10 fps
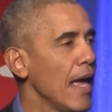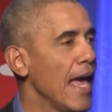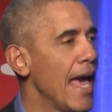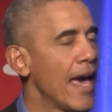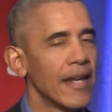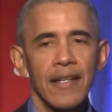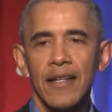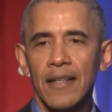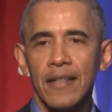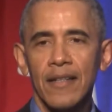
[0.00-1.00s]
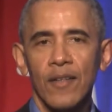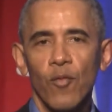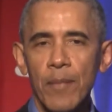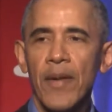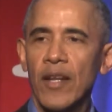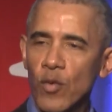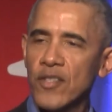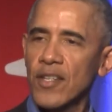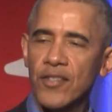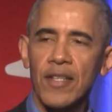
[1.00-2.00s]
And we met
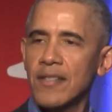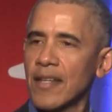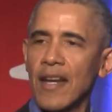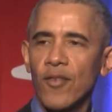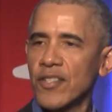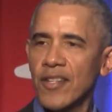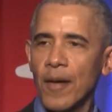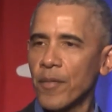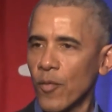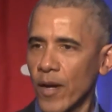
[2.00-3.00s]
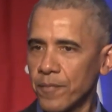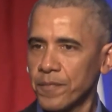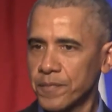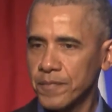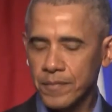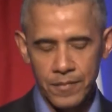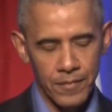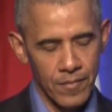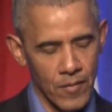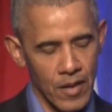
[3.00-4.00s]
resistance at every step of the way.
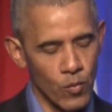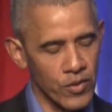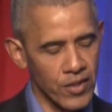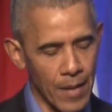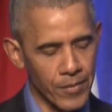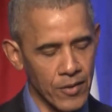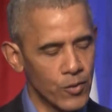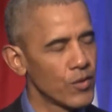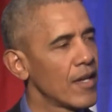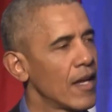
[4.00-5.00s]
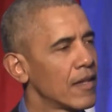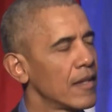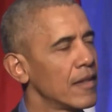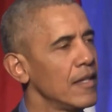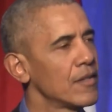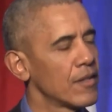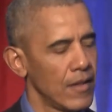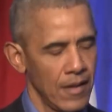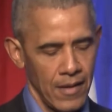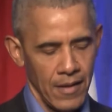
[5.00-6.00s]
And there were skeptics who said that these
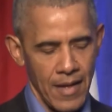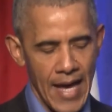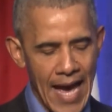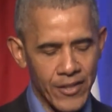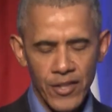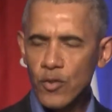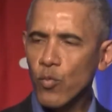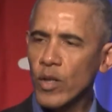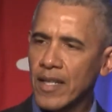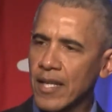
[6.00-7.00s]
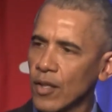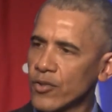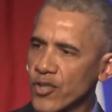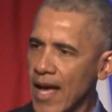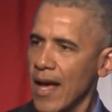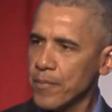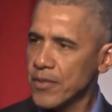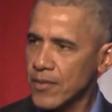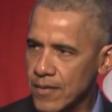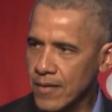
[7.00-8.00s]
actions would kill
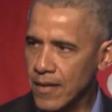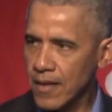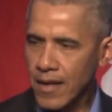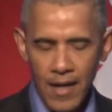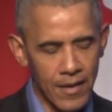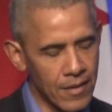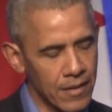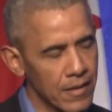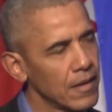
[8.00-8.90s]
jobs and